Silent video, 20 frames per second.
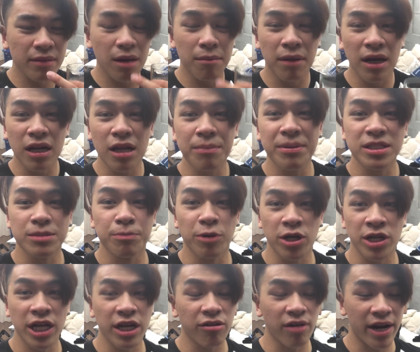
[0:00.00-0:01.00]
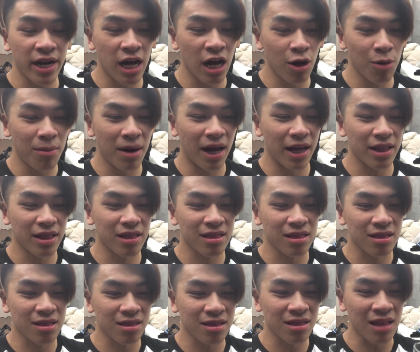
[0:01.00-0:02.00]
My lip is burning right now, my
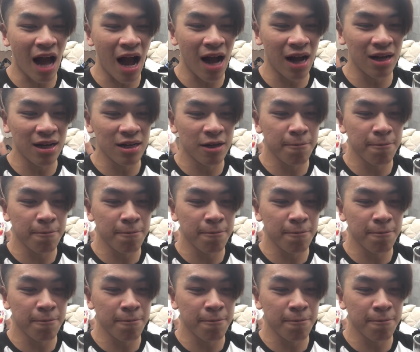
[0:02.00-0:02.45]
tongue